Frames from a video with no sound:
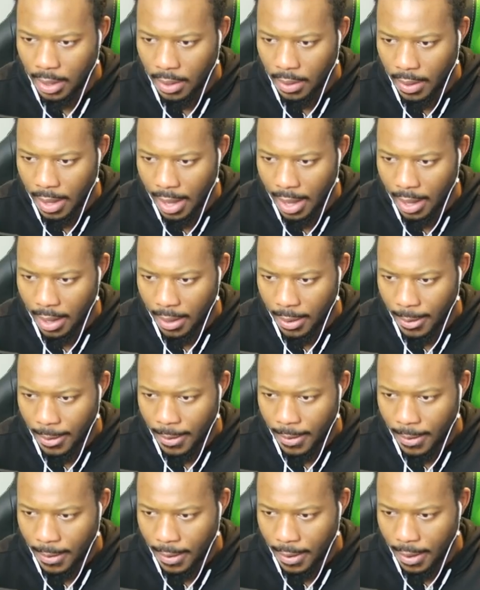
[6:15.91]
Okay.
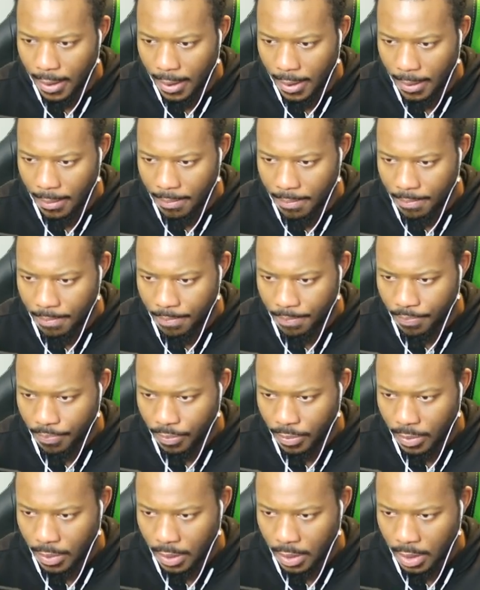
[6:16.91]
Um,
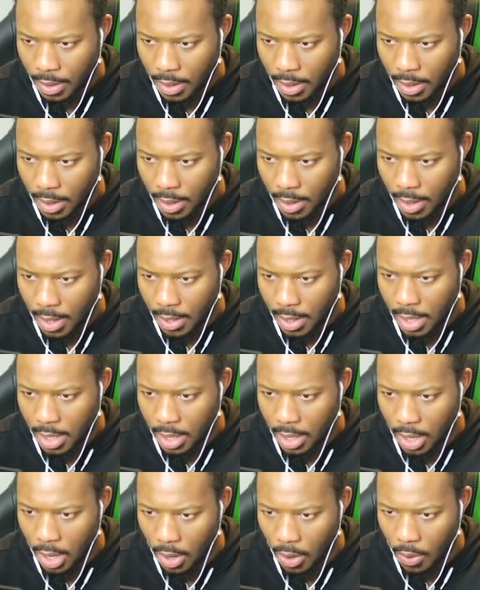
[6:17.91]
I need
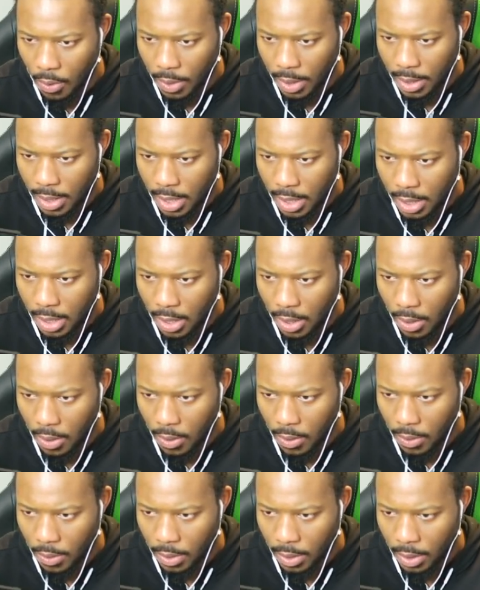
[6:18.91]
a code. I need a
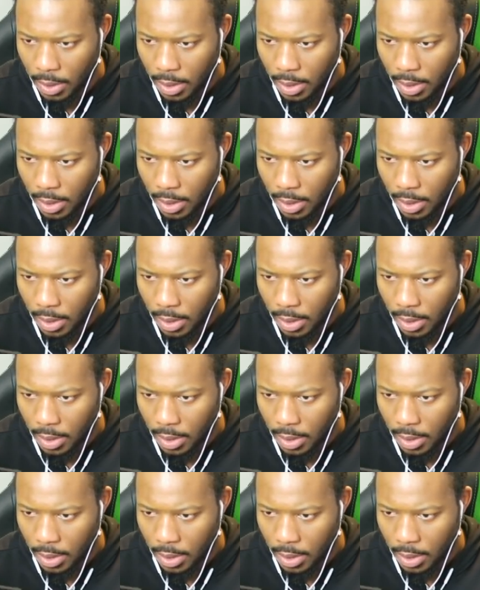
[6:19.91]
code.